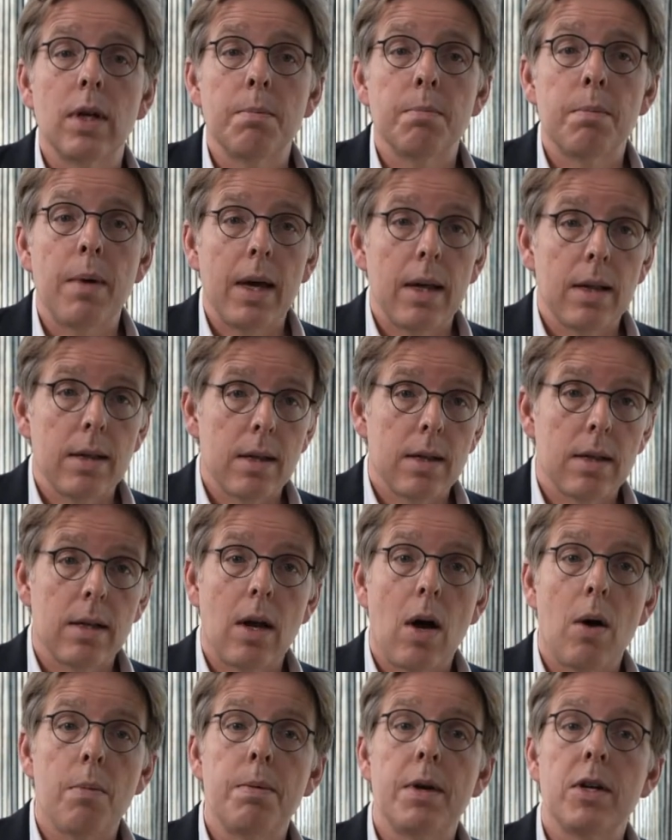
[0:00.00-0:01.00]
routine
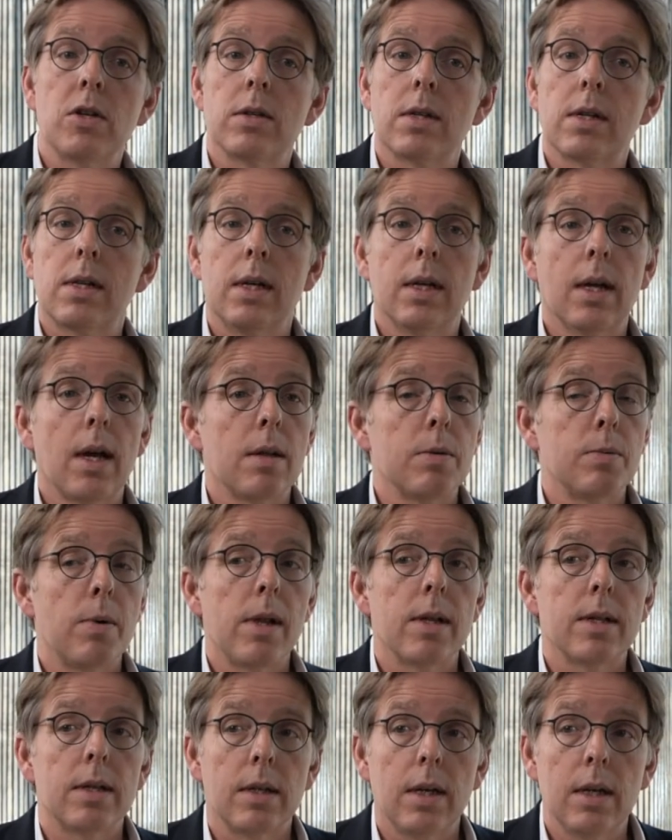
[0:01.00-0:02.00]
basis in outpatients clinic
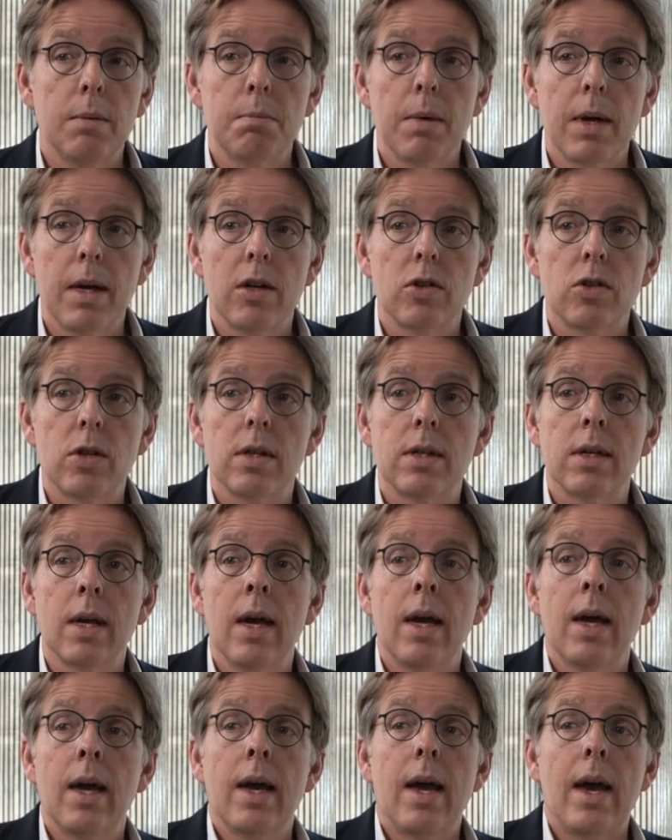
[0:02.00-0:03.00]
as well as in
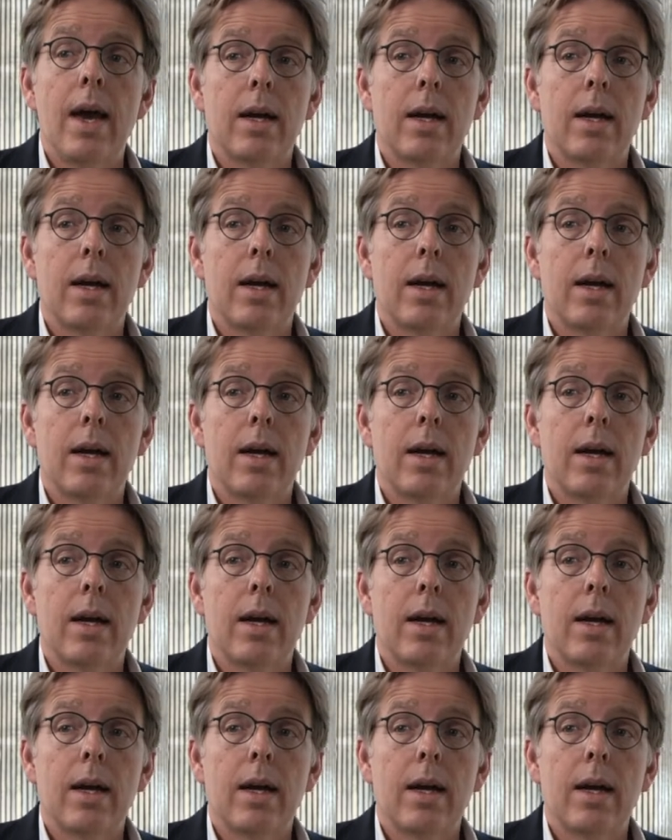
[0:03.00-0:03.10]
inpatients,